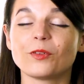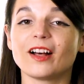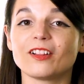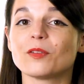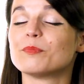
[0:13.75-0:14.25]

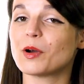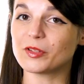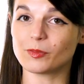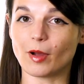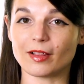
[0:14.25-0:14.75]
Well,
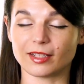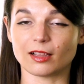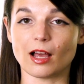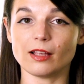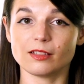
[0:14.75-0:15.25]
most
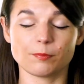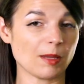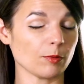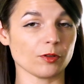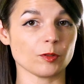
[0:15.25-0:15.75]
polyglots,
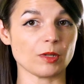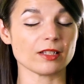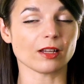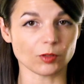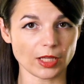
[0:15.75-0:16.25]
people who speak
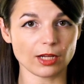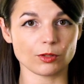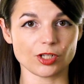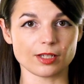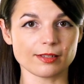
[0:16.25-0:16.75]
several
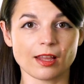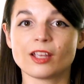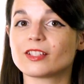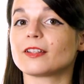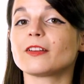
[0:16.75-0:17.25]
languages,
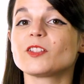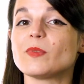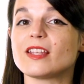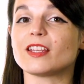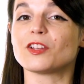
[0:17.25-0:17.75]
start
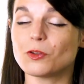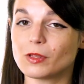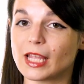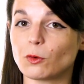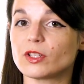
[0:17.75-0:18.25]
speaking new
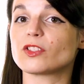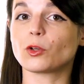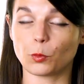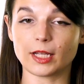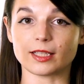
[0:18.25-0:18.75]
languages
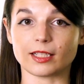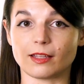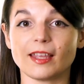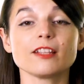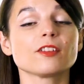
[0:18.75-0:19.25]
quickly
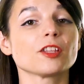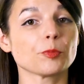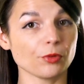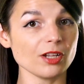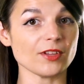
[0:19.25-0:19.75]
thanks to their
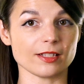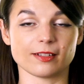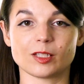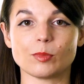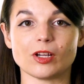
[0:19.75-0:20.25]
previous
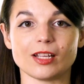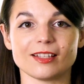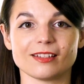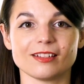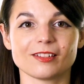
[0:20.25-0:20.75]

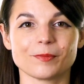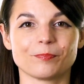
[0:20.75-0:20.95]
experiences.